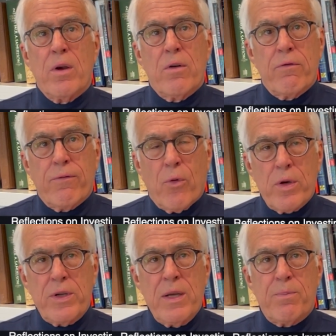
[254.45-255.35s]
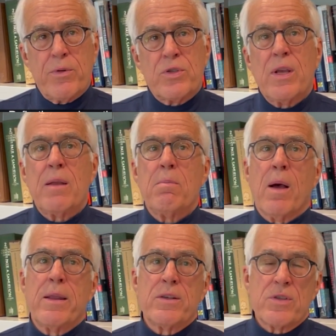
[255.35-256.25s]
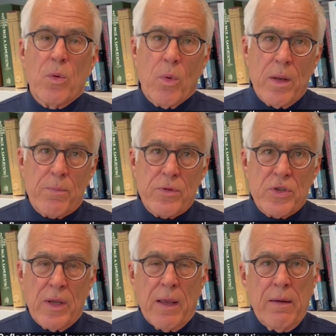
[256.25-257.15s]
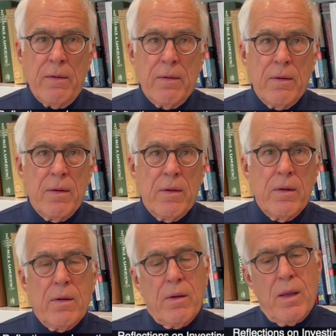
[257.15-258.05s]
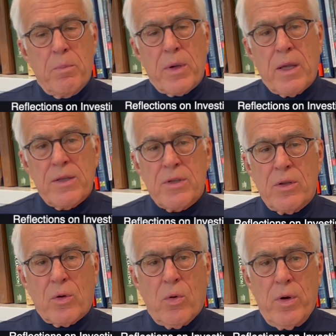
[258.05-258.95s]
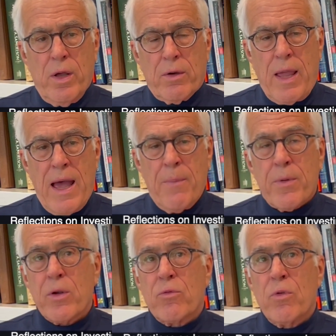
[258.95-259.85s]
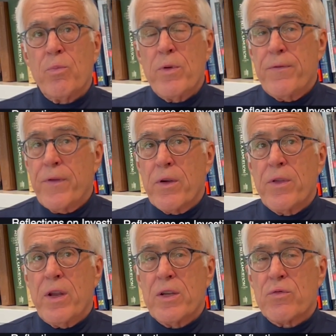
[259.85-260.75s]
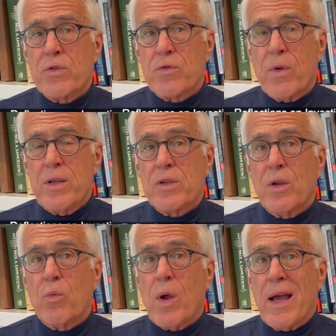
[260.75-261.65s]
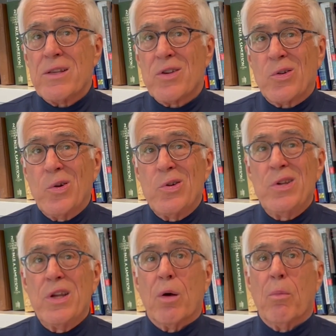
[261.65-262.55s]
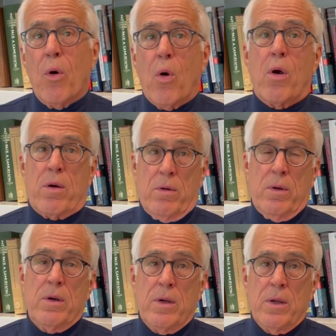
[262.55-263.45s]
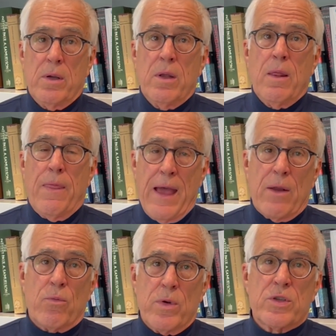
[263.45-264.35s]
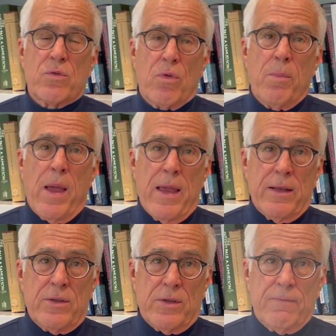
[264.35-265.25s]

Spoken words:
14% minus the 1%. And because at the Cornell Capital Group, we fear that interest rates could rise a good deal more, that risk remains.